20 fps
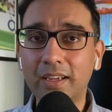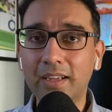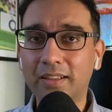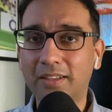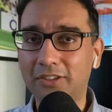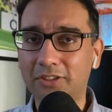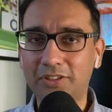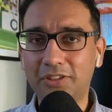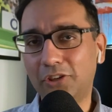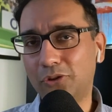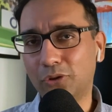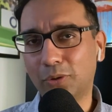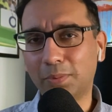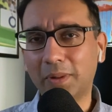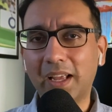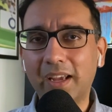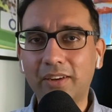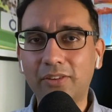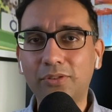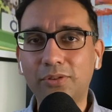They just need to
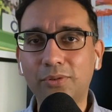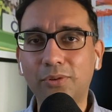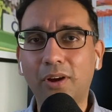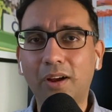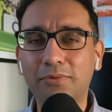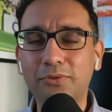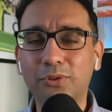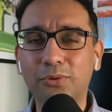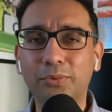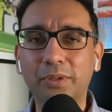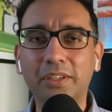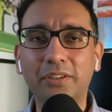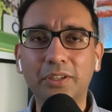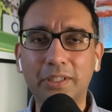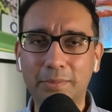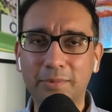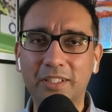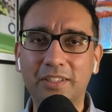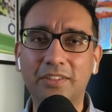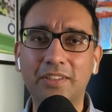apply it to offshore wind
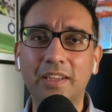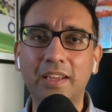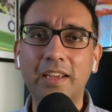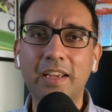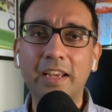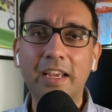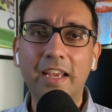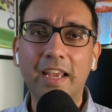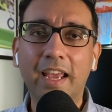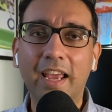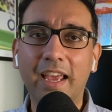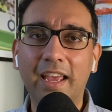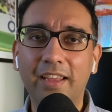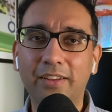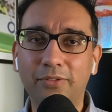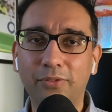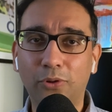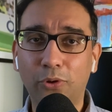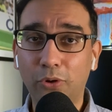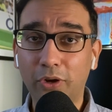turbines.
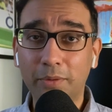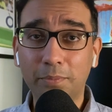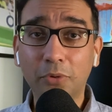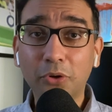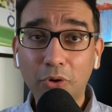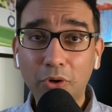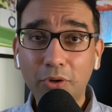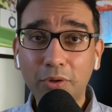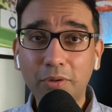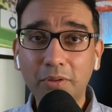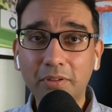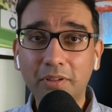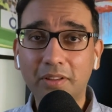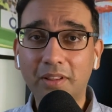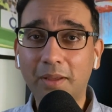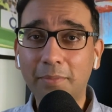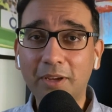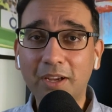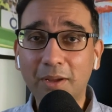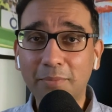And lo and behold, yeah,
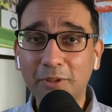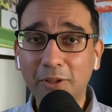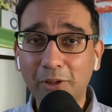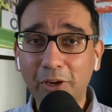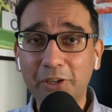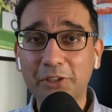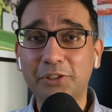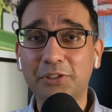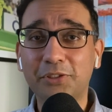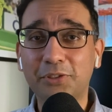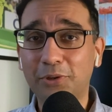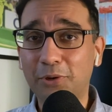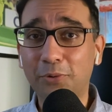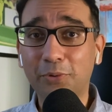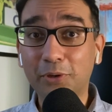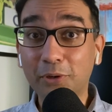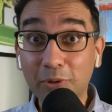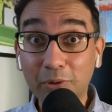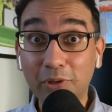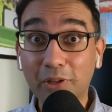yeah. they become the largest, you know,
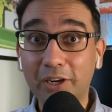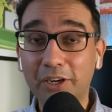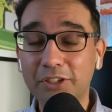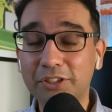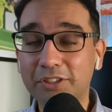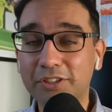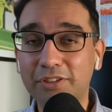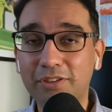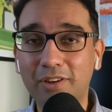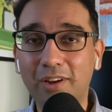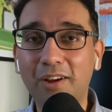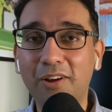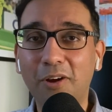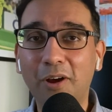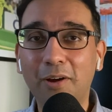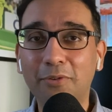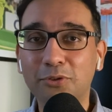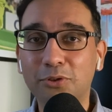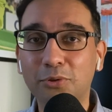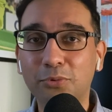one of the largest uh,
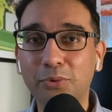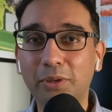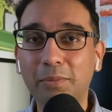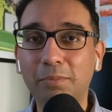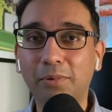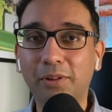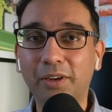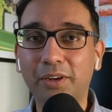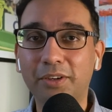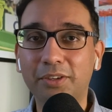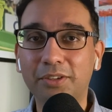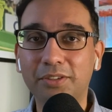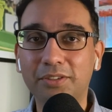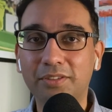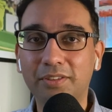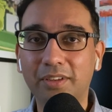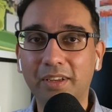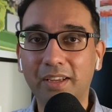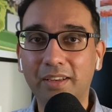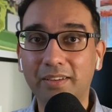offshore wind
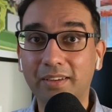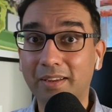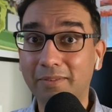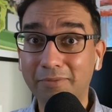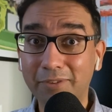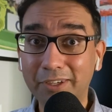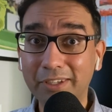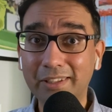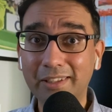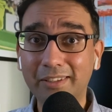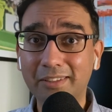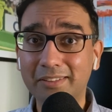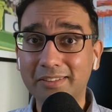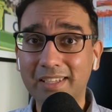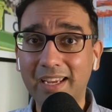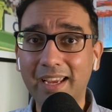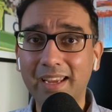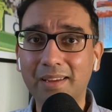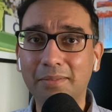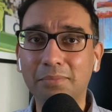players in, in very little
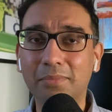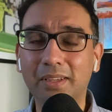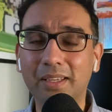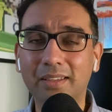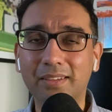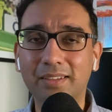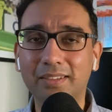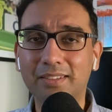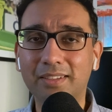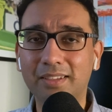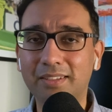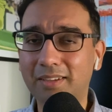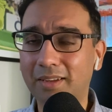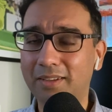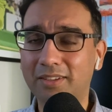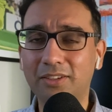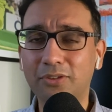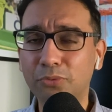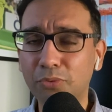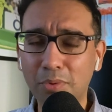time. And it's it's
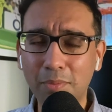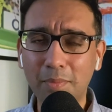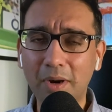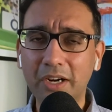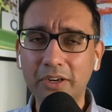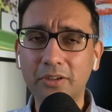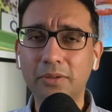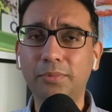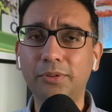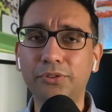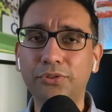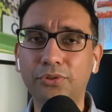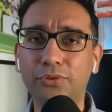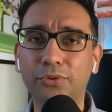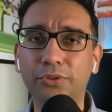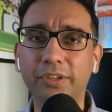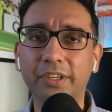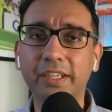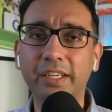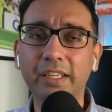it's a remarkable yeah.
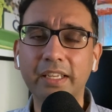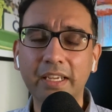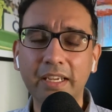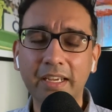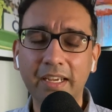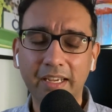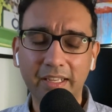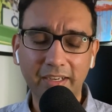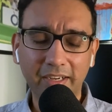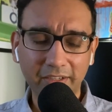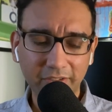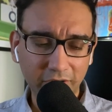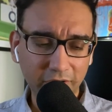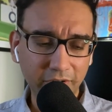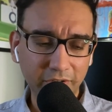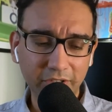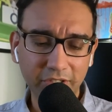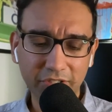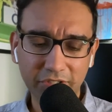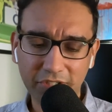story. And I
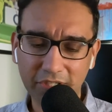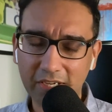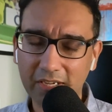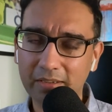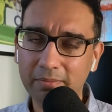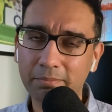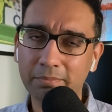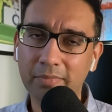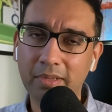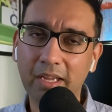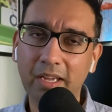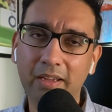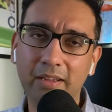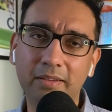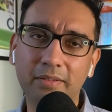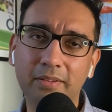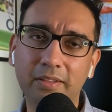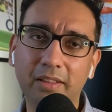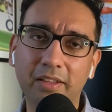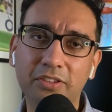encourage um,
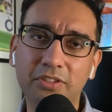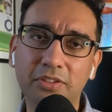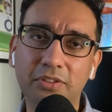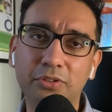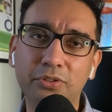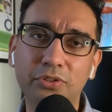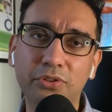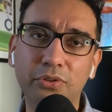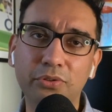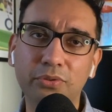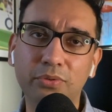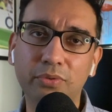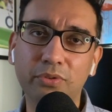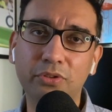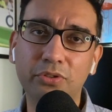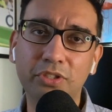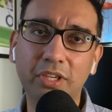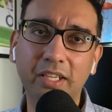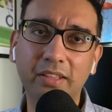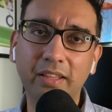uh, listeners to
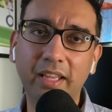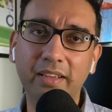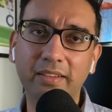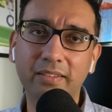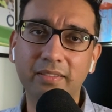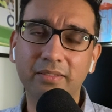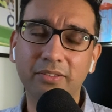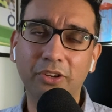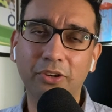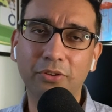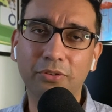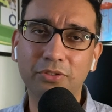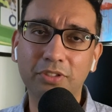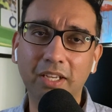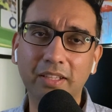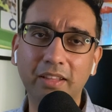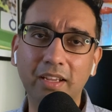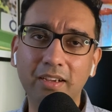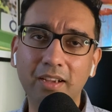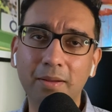to check that, you know,
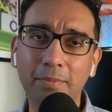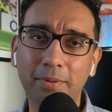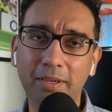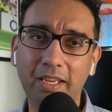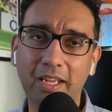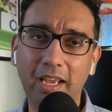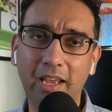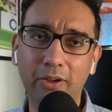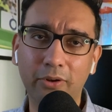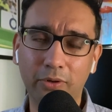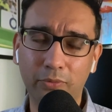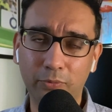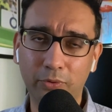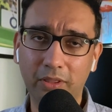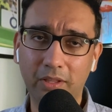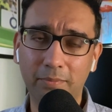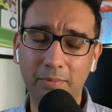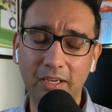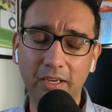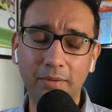check that company out and what
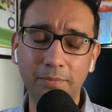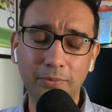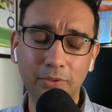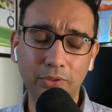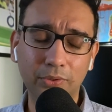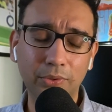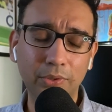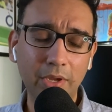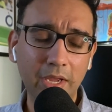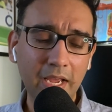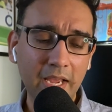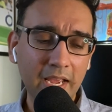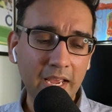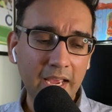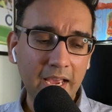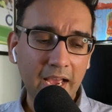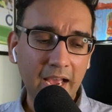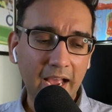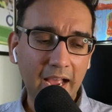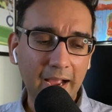they've been up to.
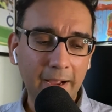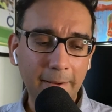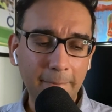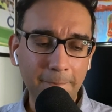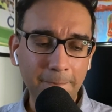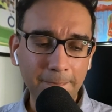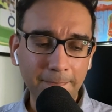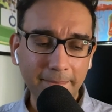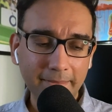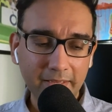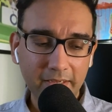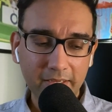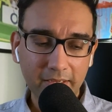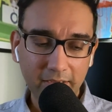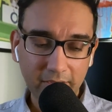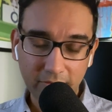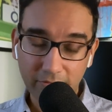Um, sure.